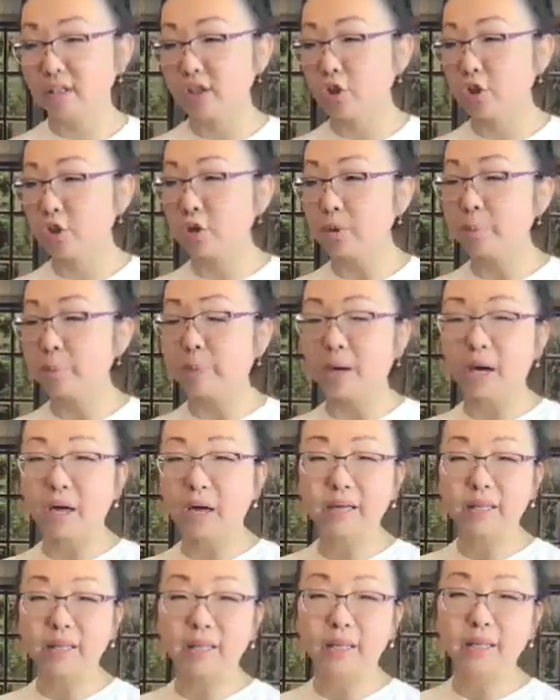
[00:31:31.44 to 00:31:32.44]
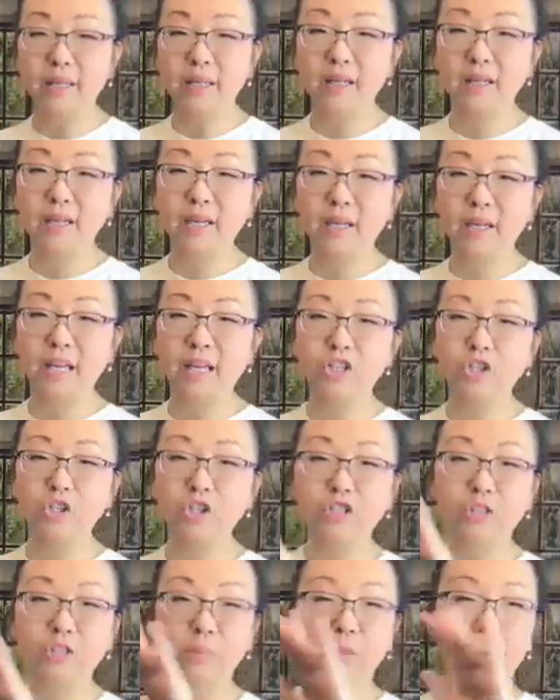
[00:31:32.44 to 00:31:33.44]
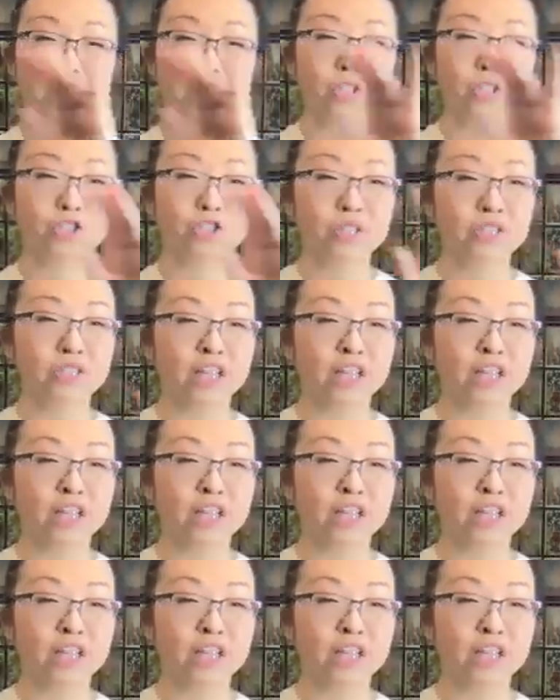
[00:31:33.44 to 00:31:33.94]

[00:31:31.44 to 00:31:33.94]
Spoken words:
your body and your subconscious